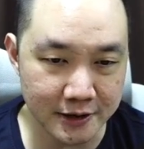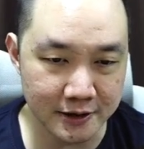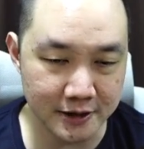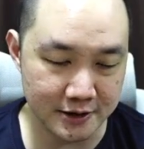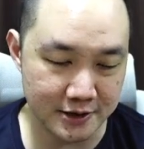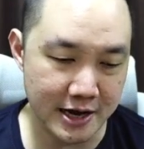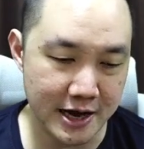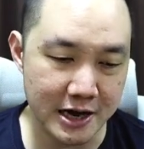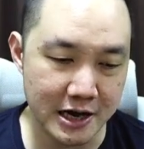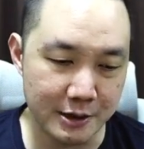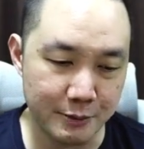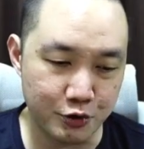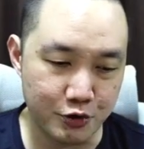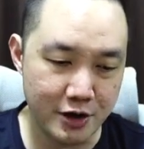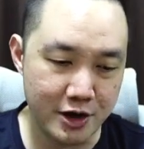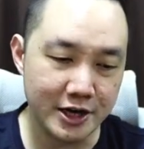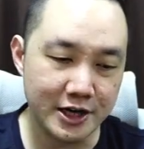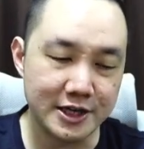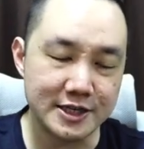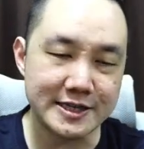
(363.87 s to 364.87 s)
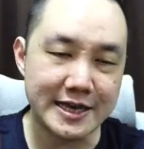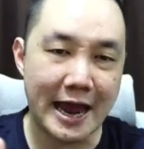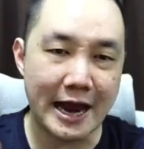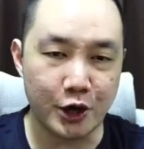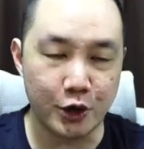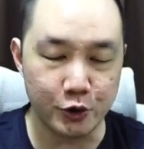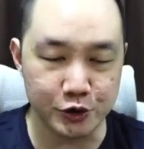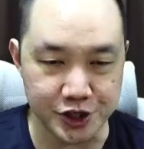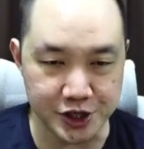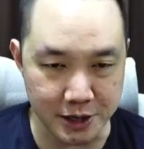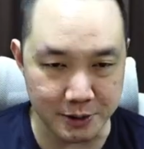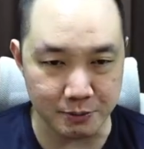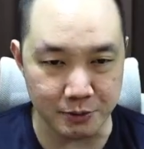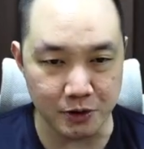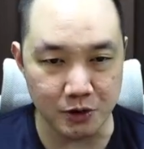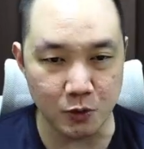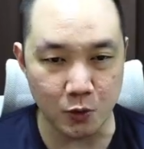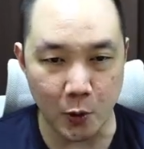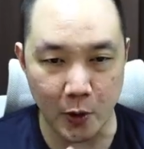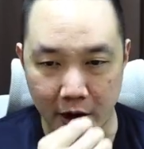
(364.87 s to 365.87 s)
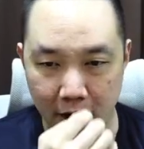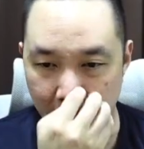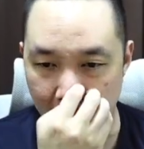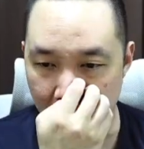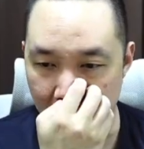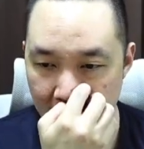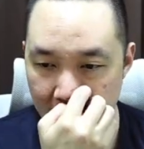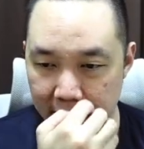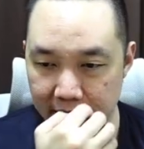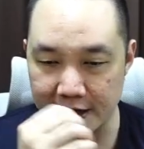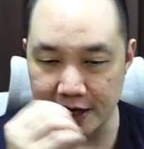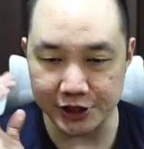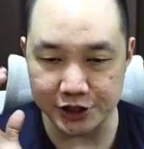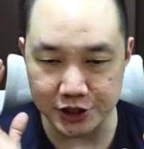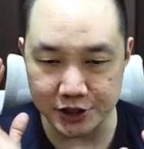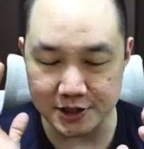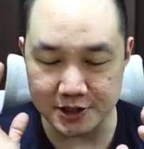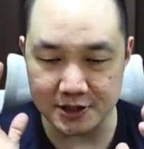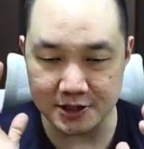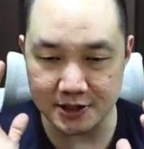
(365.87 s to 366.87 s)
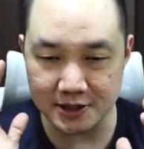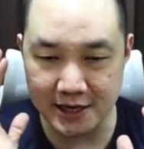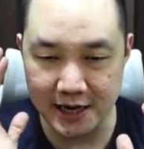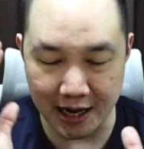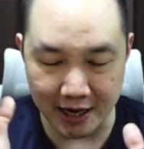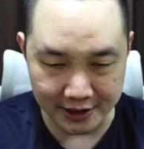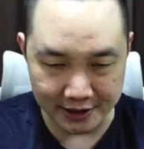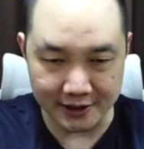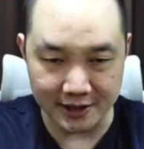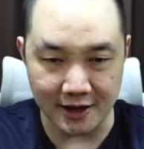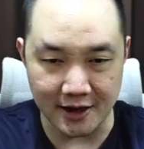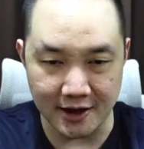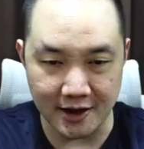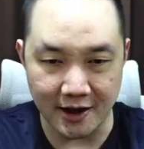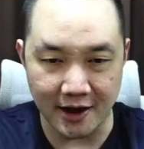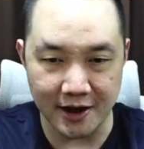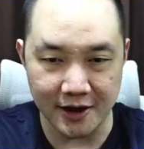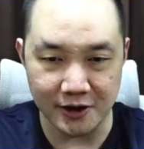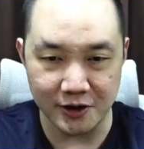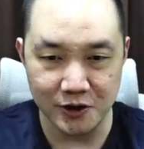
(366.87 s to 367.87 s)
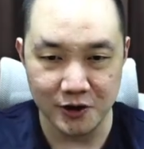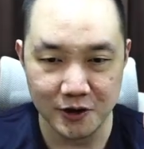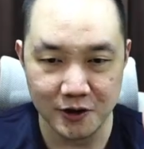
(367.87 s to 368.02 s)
they end up creating this echo chamber where they are just telling the AI